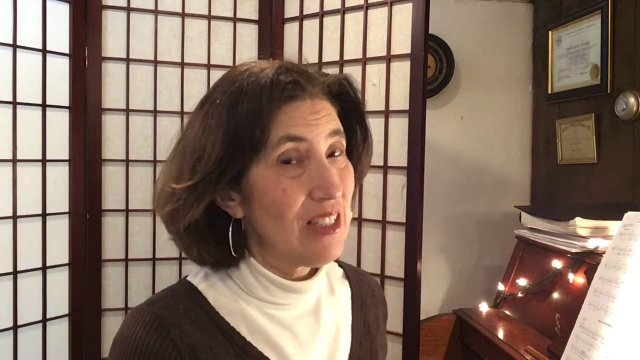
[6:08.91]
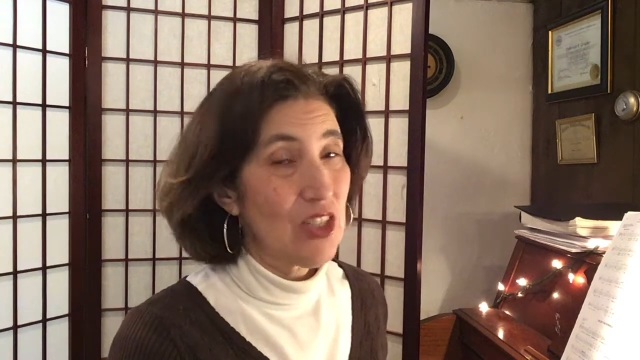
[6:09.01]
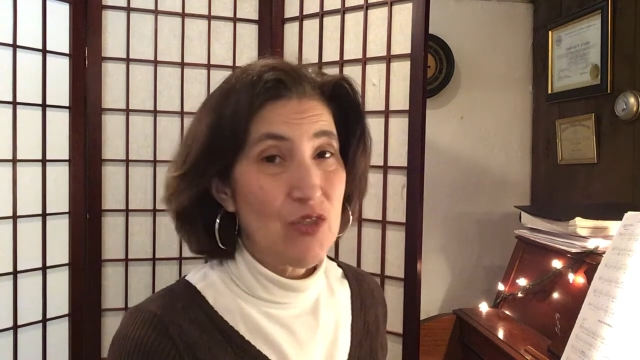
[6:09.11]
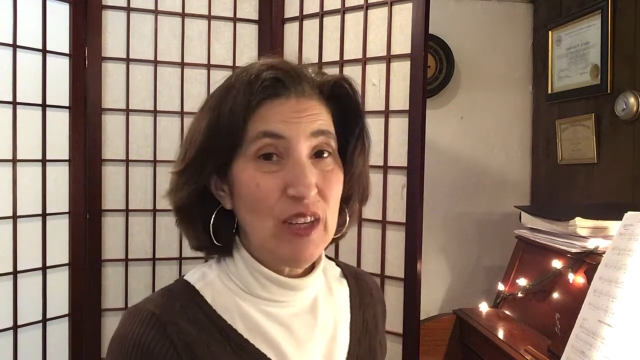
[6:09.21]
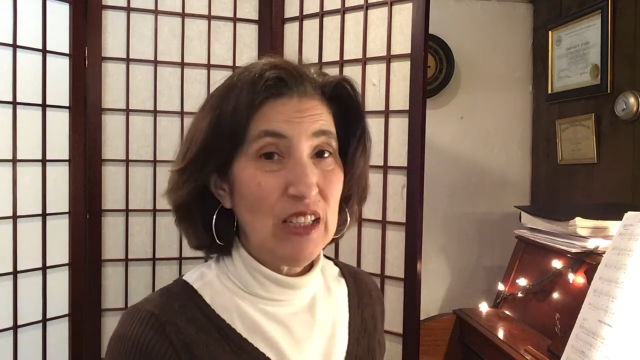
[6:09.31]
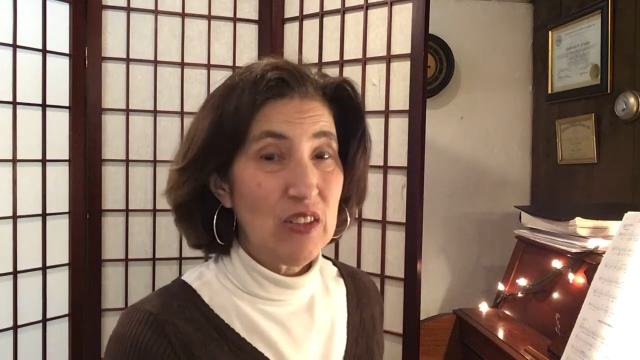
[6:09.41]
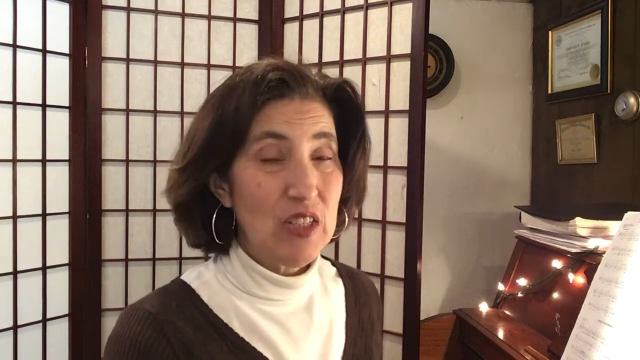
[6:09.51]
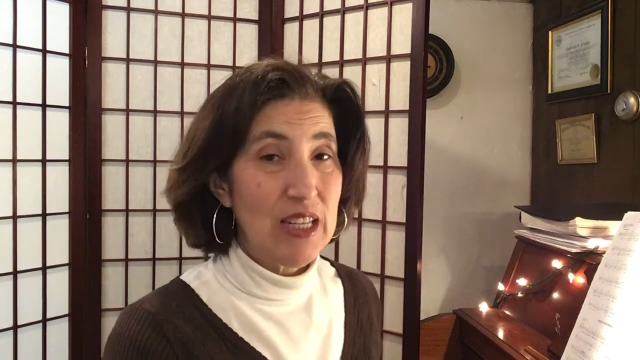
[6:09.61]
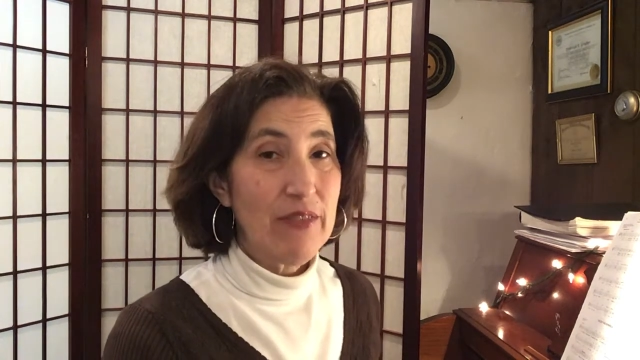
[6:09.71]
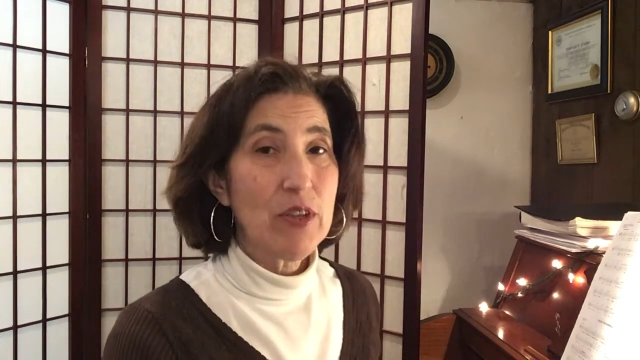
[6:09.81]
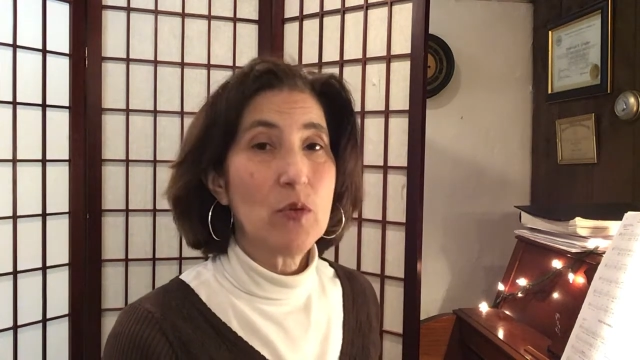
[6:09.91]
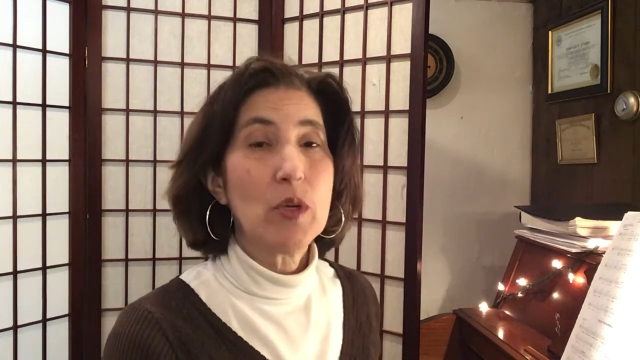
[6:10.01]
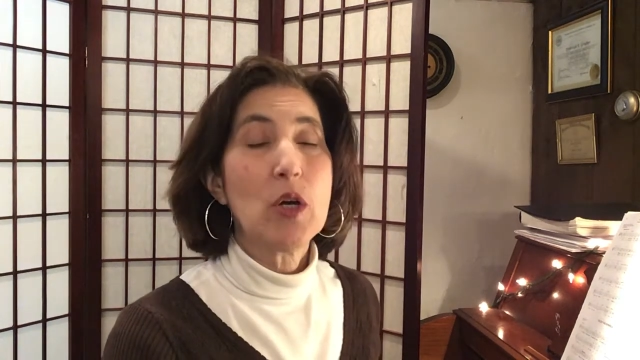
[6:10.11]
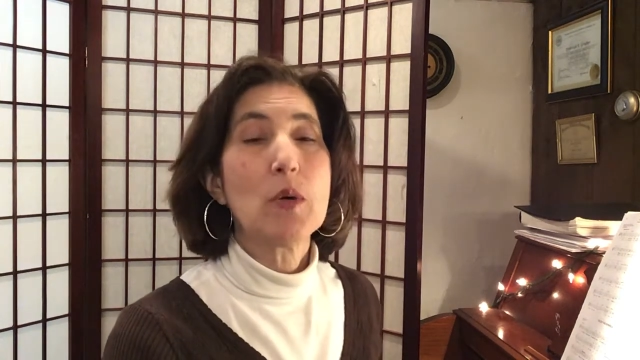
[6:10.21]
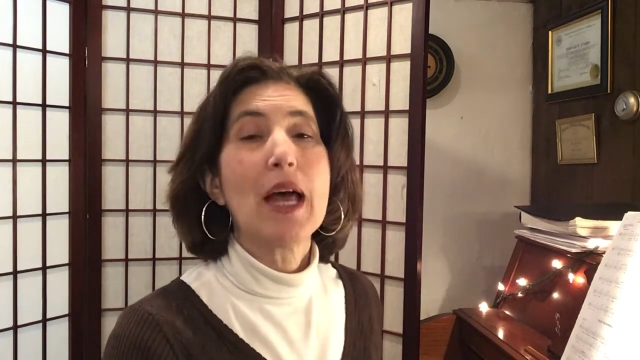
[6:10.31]
it's just regular 7,
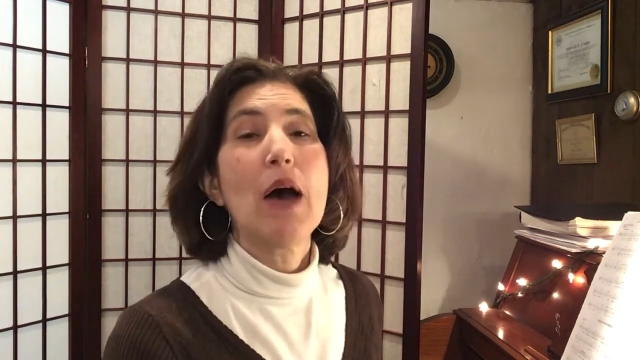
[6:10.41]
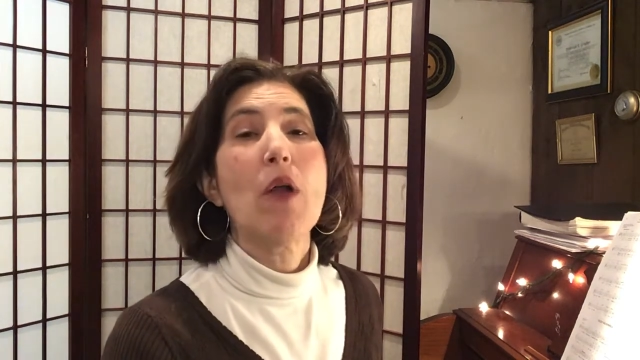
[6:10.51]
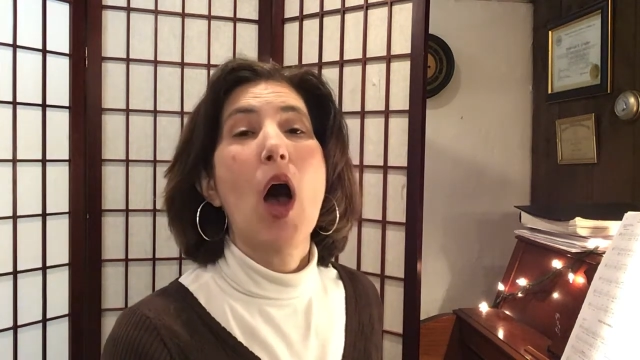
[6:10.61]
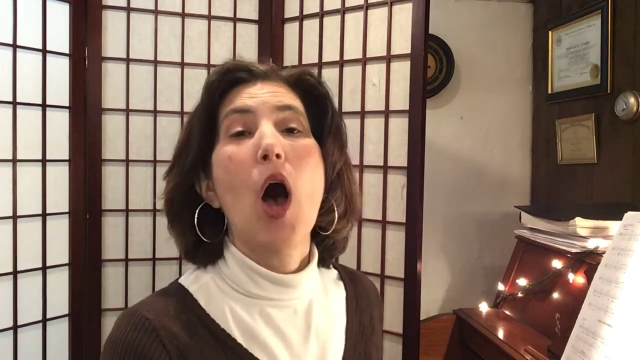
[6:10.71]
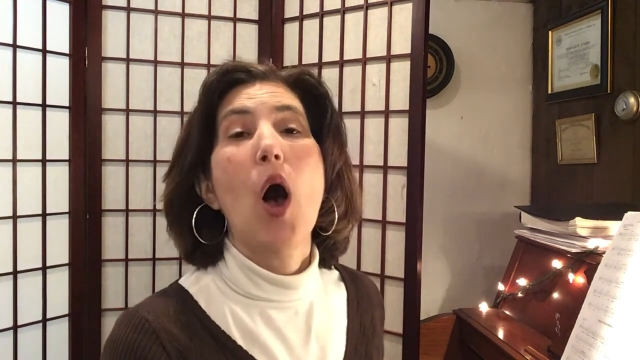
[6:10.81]
we go down